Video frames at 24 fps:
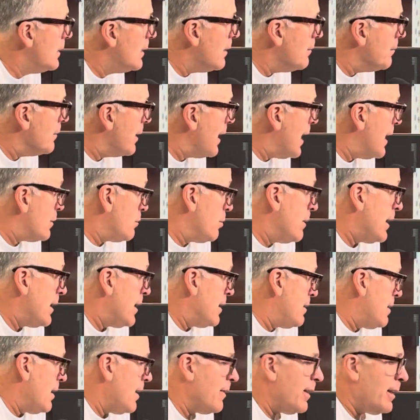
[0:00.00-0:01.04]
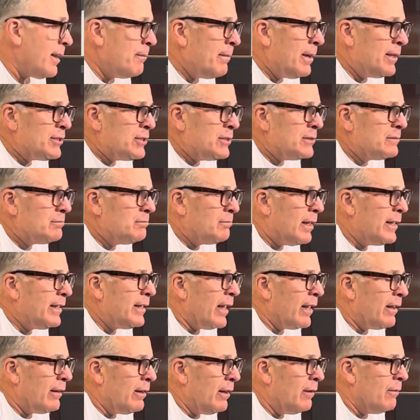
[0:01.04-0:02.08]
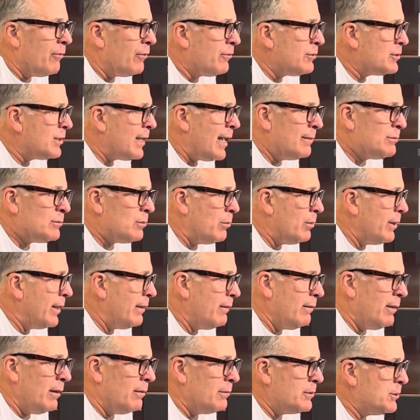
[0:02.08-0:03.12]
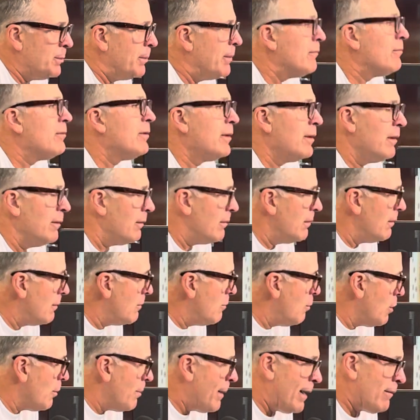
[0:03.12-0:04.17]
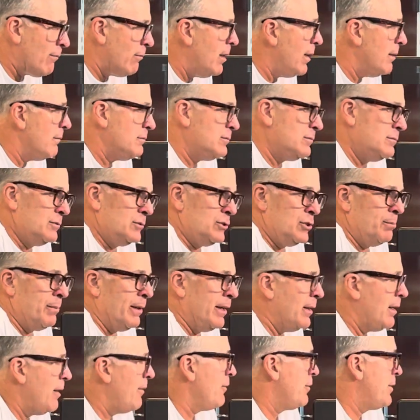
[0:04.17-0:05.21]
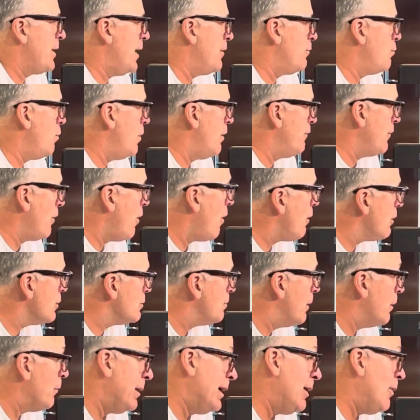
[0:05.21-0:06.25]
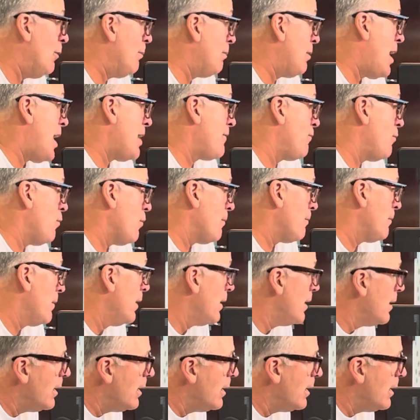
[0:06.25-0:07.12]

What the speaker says: And last week, I think I mentioned Monday, you know, there's times where a quarterback run should be another 10, 12 yards, but we don't block for them.